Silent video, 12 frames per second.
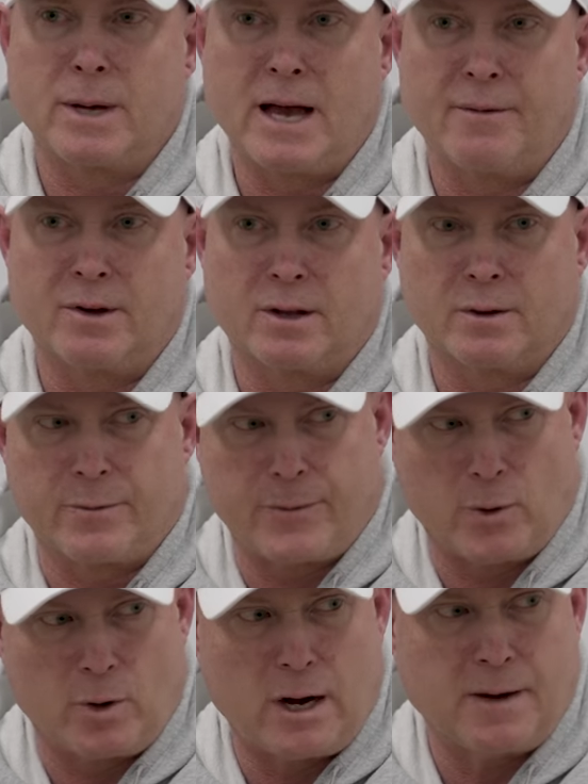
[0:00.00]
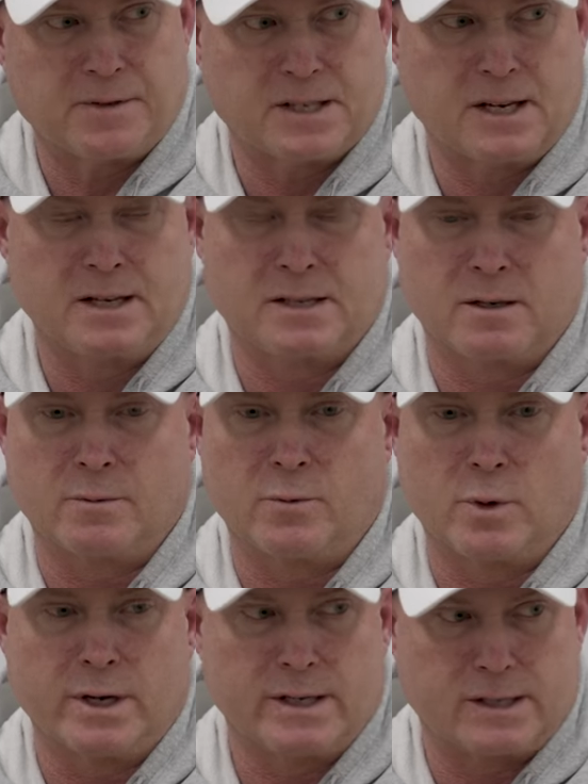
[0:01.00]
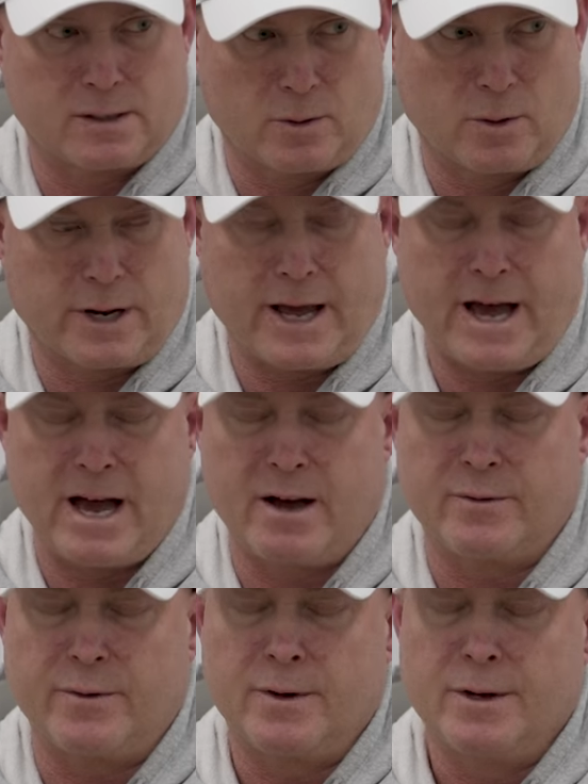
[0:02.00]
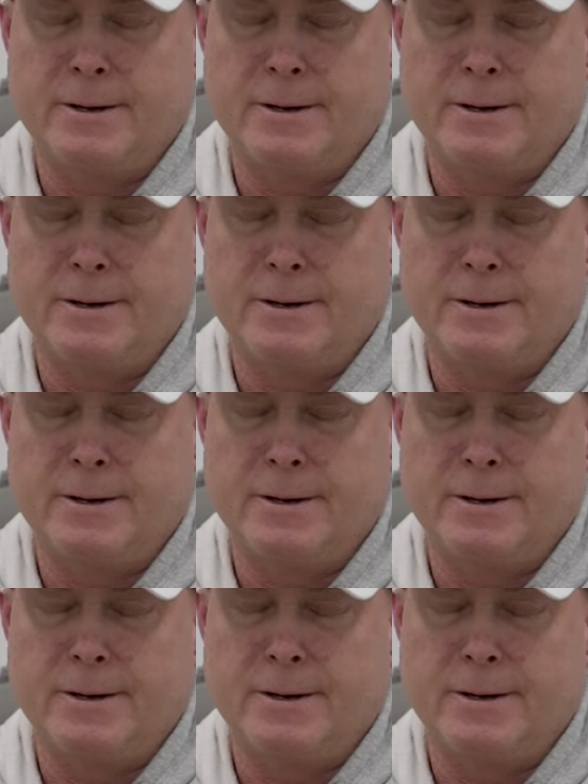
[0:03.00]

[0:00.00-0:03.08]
having the full off season of what he's going to have,